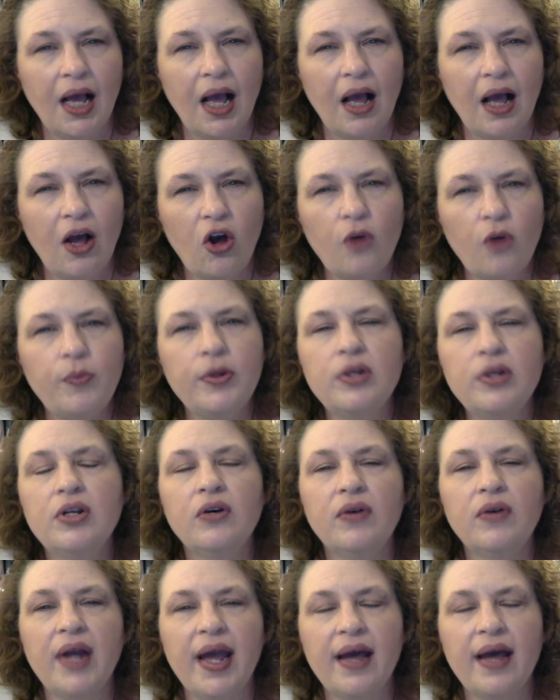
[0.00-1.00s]
I hope you
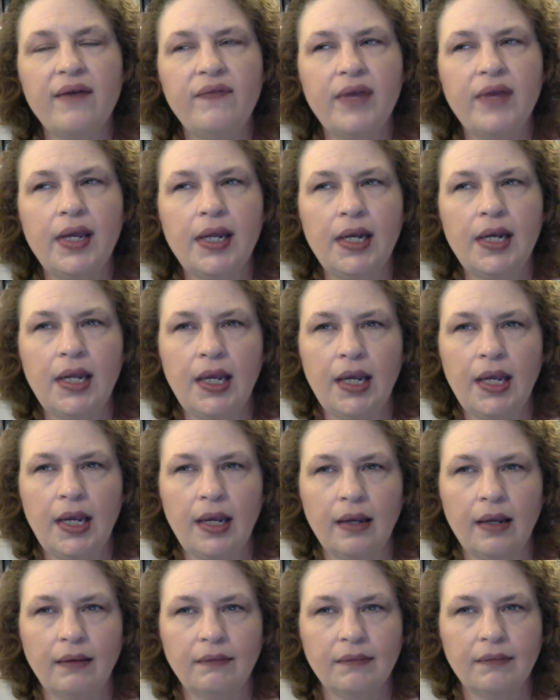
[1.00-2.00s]
don't have
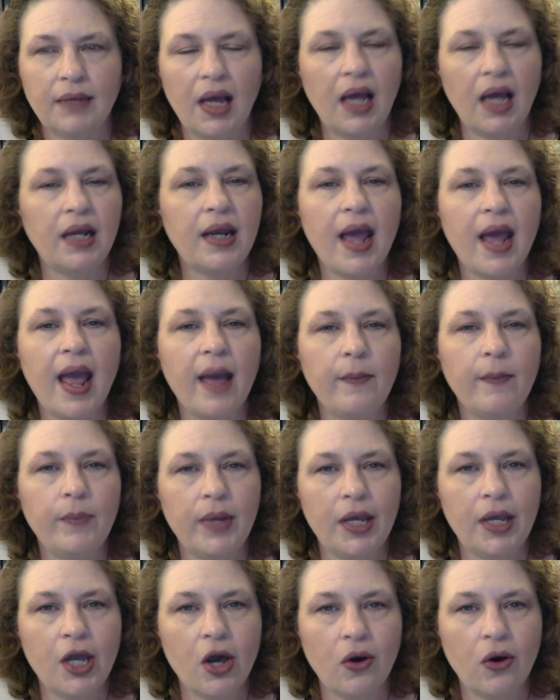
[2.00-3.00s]
any
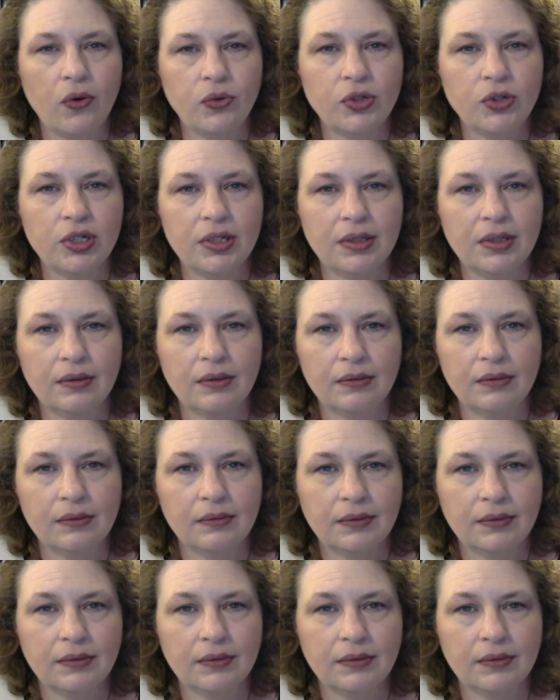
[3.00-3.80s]
unhappy ghost